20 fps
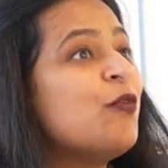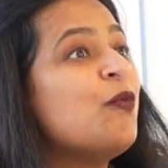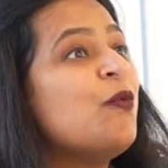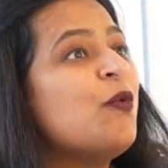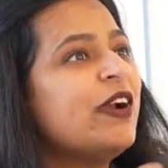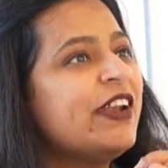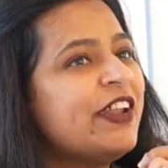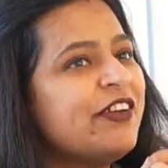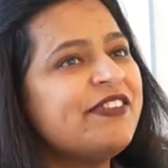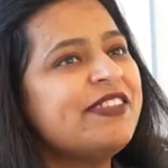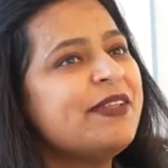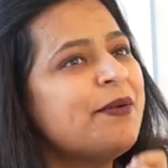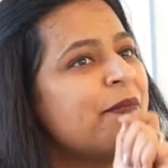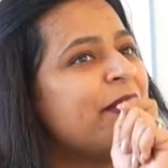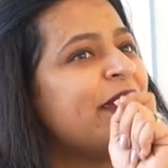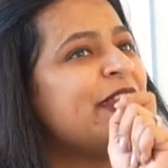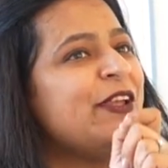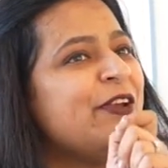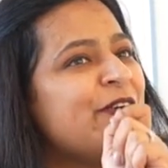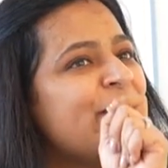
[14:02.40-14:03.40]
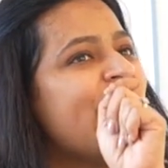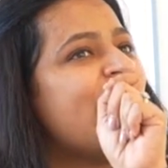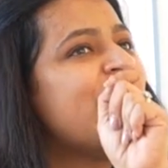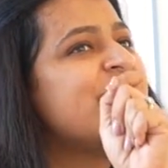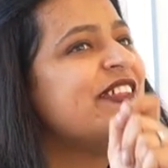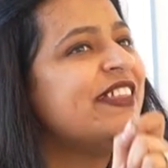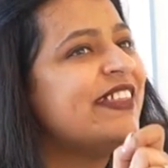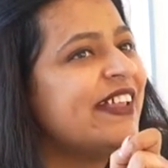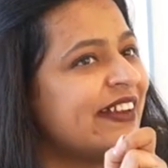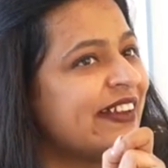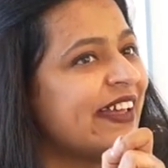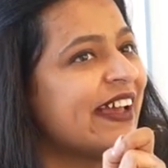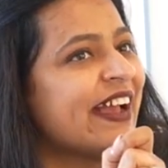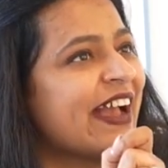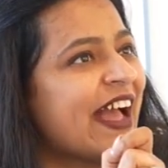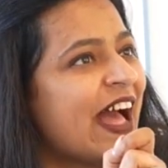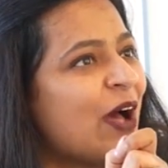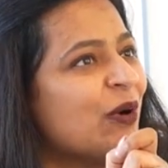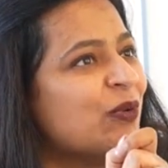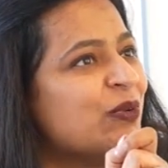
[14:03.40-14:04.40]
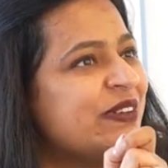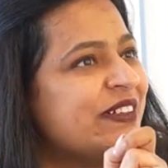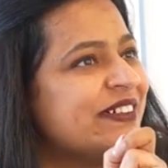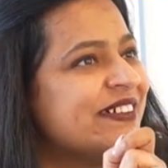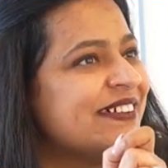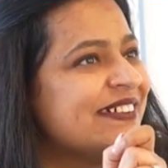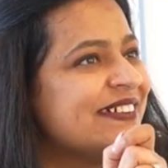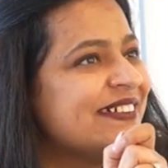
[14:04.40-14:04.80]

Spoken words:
So whatever the money you have in that account,